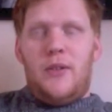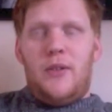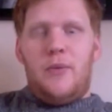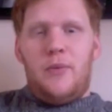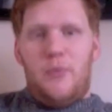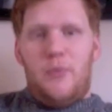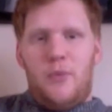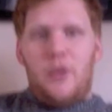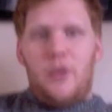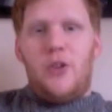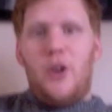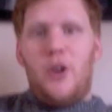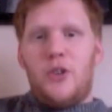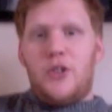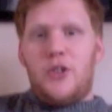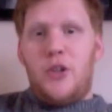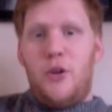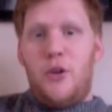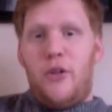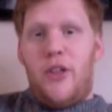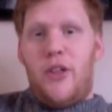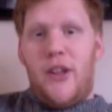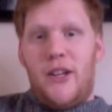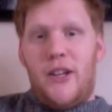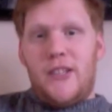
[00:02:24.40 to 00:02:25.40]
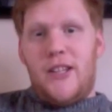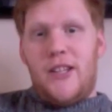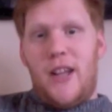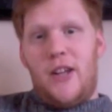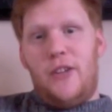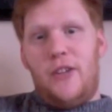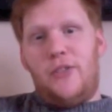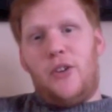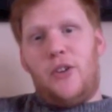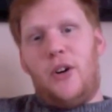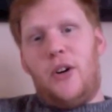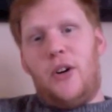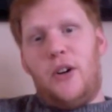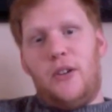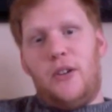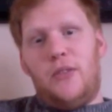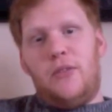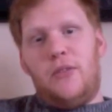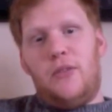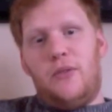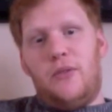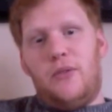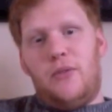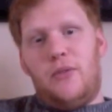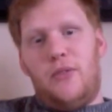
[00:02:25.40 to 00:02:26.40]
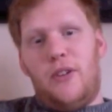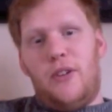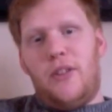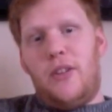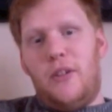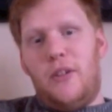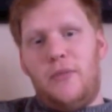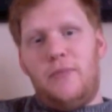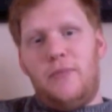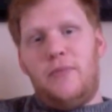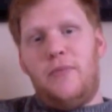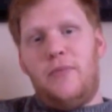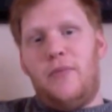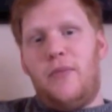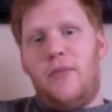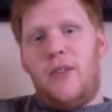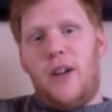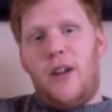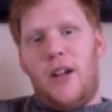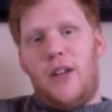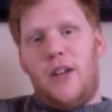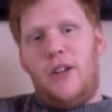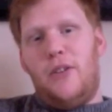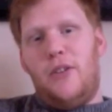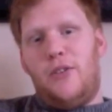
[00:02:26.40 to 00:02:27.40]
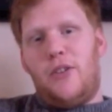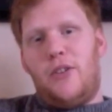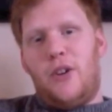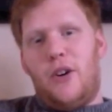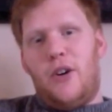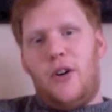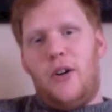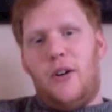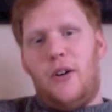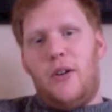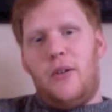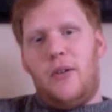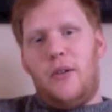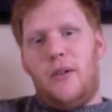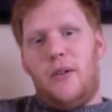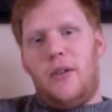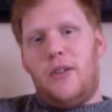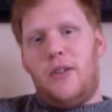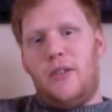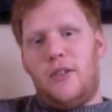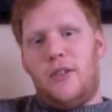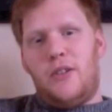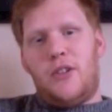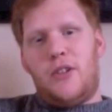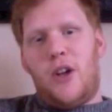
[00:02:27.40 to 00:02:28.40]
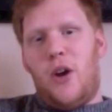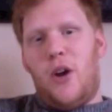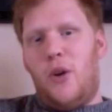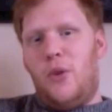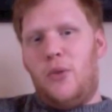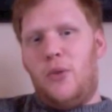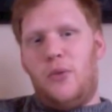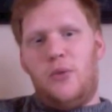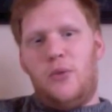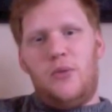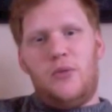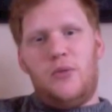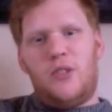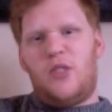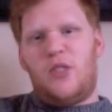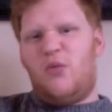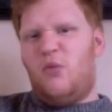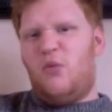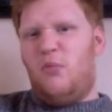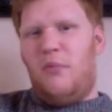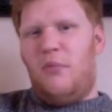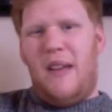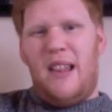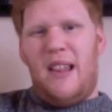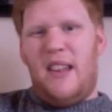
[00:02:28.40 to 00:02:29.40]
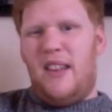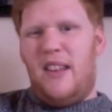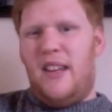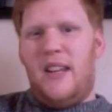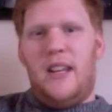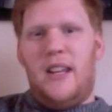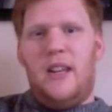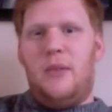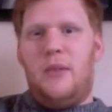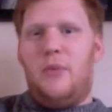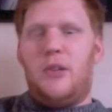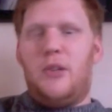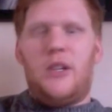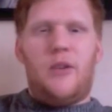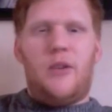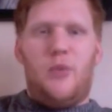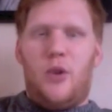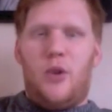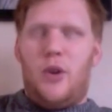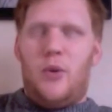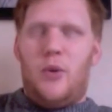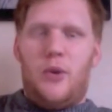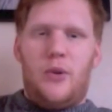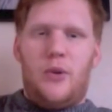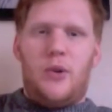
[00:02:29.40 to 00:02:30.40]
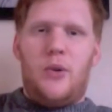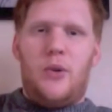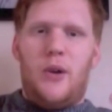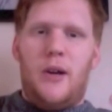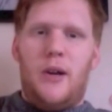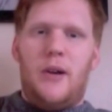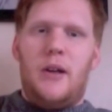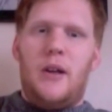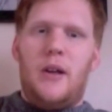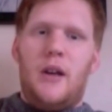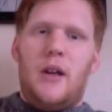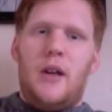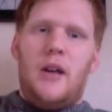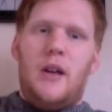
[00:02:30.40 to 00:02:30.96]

you've got two things there. You've got rhythm and you've got tones, melody, whichever way you want to call it.